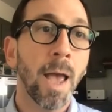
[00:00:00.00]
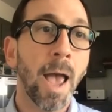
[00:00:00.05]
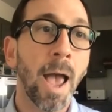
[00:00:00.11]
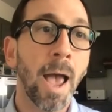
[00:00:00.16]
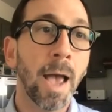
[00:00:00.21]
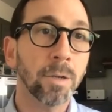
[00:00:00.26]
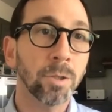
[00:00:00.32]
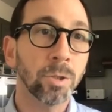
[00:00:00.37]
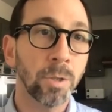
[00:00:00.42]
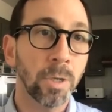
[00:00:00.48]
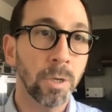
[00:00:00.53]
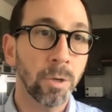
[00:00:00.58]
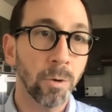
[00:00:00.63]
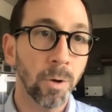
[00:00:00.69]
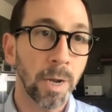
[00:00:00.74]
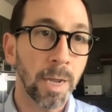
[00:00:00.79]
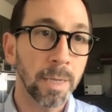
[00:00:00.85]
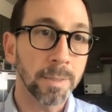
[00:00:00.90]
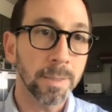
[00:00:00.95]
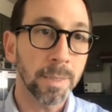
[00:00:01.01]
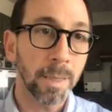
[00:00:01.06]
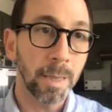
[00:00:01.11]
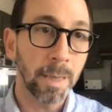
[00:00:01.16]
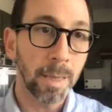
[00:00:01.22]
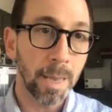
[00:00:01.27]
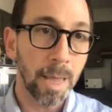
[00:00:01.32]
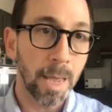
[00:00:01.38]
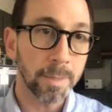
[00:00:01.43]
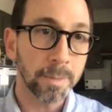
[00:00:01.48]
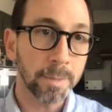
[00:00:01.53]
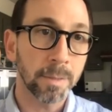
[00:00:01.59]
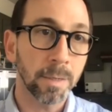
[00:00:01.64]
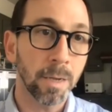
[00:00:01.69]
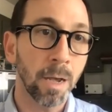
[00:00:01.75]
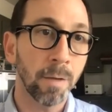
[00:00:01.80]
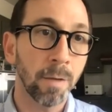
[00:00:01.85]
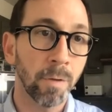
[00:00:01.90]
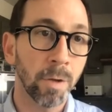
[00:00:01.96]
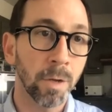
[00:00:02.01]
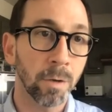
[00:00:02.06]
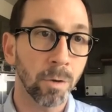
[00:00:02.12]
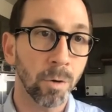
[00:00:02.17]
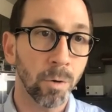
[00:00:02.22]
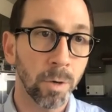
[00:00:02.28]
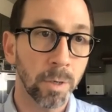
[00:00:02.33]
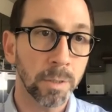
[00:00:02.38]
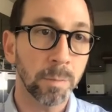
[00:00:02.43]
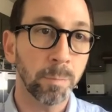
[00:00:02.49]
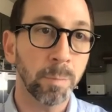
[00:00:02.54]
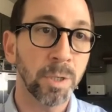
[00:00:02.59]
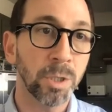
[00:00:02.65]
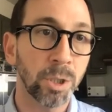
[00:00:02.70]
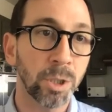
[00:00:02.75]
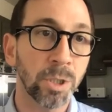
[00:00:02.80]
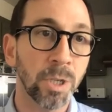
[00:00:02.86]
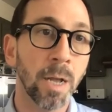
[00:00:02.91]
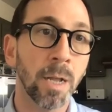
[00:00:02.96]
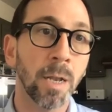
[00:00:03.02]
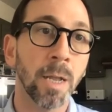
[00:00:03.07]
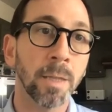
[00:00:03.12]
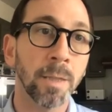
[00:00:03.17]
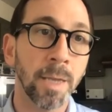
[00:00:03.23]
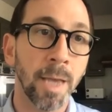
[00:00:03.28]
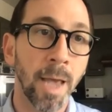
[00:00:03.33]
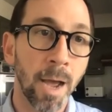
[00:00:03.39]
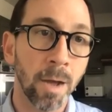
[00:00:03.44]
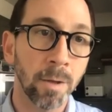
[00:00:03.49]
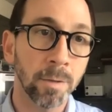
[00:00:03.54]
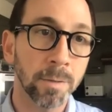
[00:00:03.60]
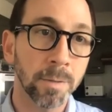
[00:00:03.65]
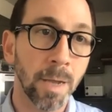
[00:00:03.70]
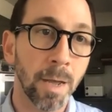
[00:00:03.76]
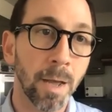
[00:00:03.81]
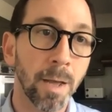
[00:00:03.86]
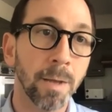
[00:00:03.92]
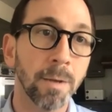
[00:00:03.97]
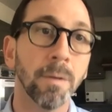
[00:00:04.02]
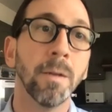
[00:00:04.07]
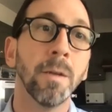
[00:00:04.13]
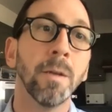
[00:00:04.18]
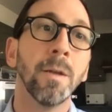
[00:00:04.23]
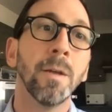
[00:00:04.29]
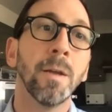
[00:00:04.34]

actually creates less of a crispy shell on the outside.